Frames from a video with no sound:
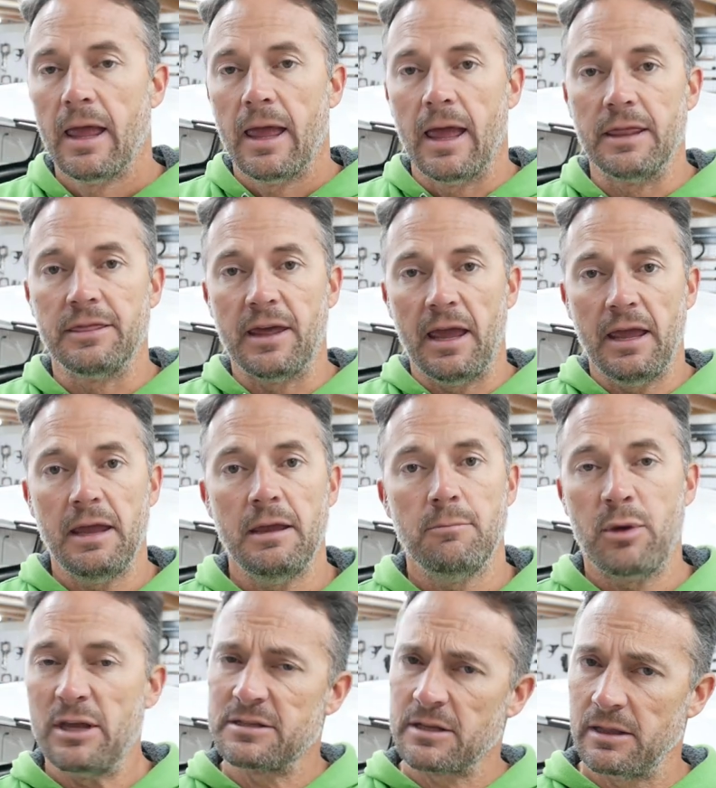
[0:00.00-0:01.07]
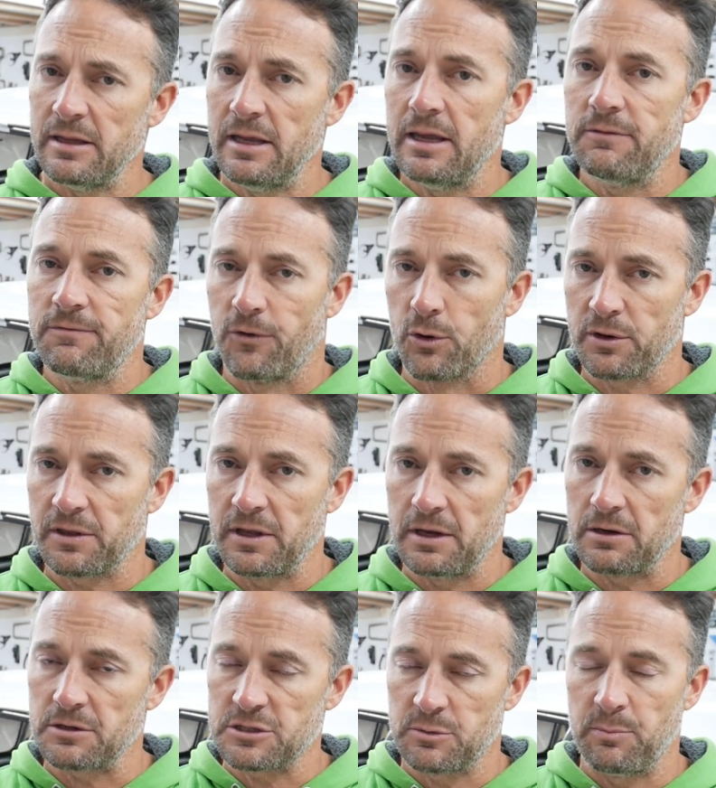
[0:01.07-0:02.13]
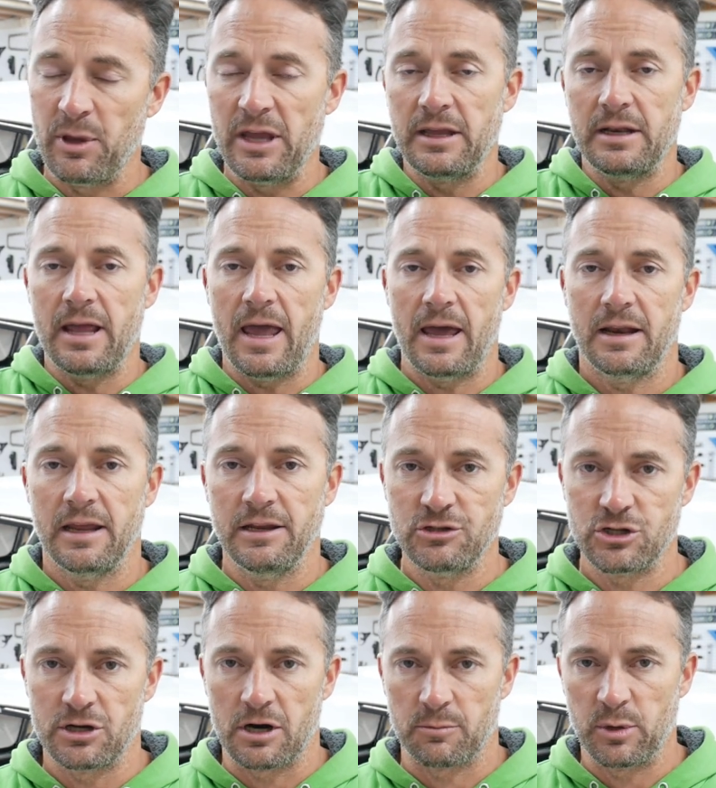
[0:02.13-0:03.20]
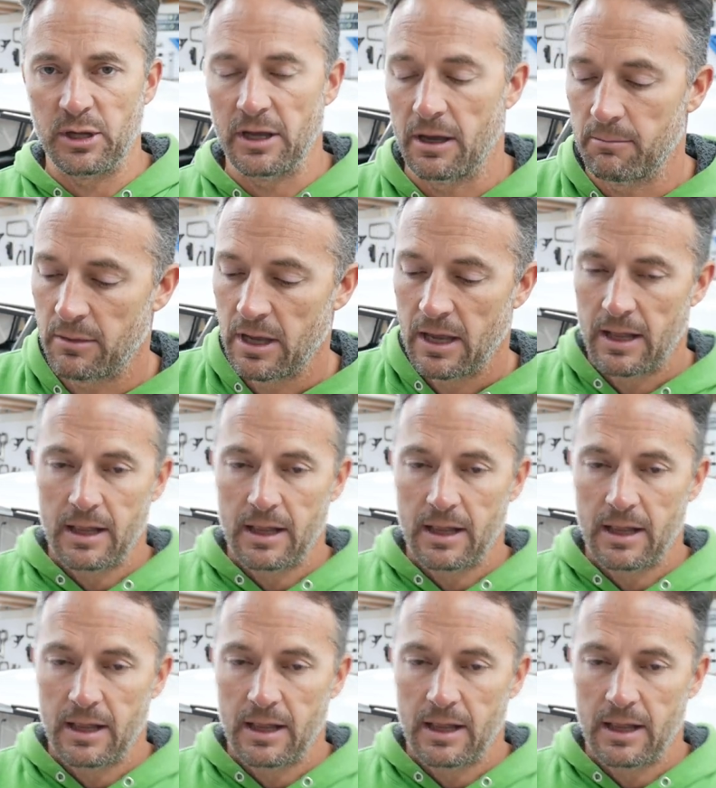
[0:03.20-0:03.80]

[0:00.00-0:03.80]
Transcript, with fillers: and they basically in fourth gear spin at engine RPM.